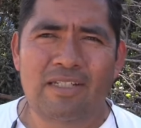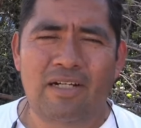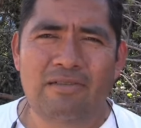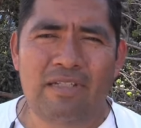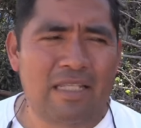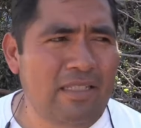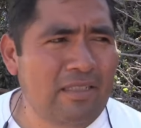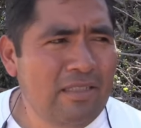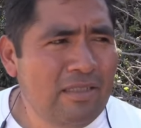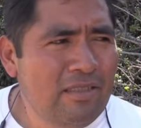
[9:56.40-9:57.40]
No, nothing.
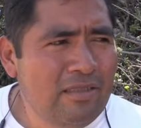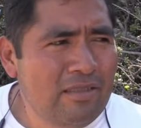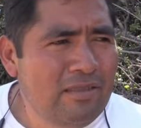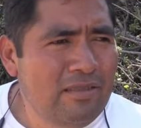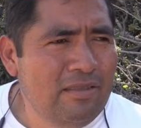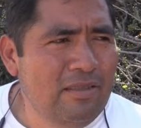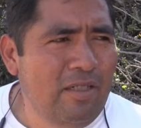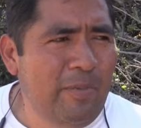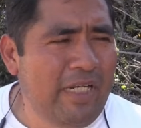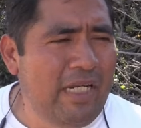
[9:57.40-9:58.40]
Since the tree came
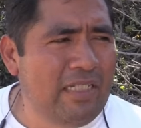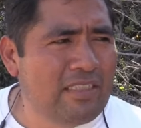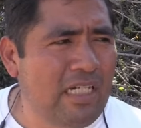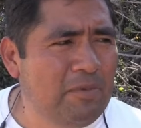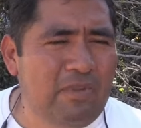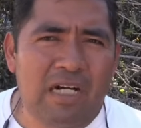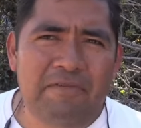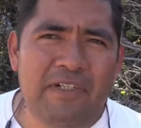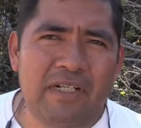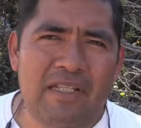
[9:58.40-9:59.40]
down on Saturday night. Nobody has come to
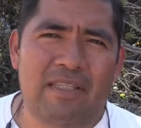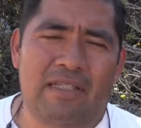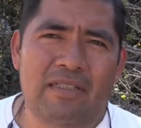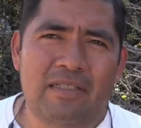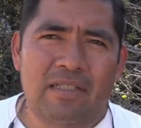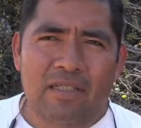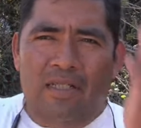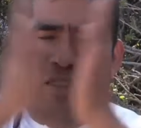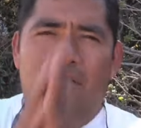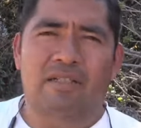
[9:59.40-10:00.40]
offer anything.
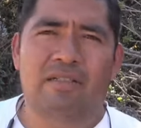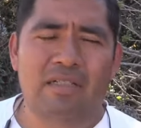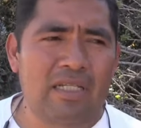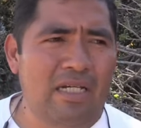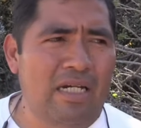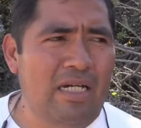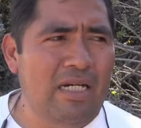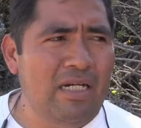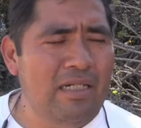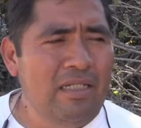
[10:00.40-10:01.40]
You know,
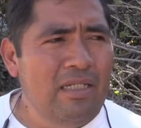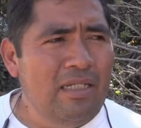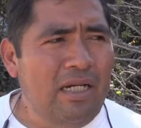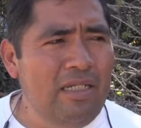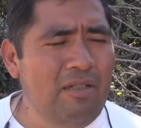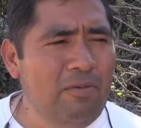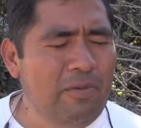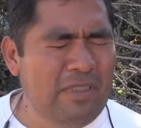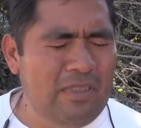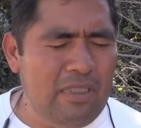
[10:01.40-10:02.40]
I know
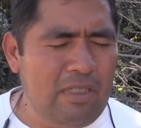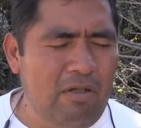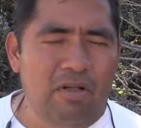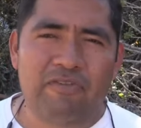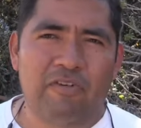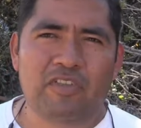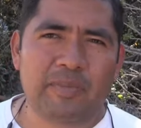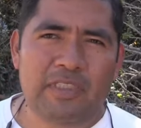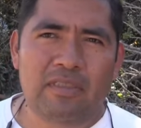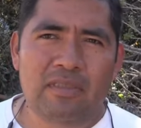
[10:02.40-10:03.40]
with the code
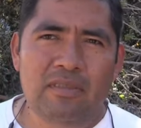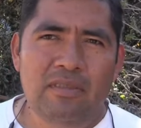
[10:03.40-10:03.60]
enforcement,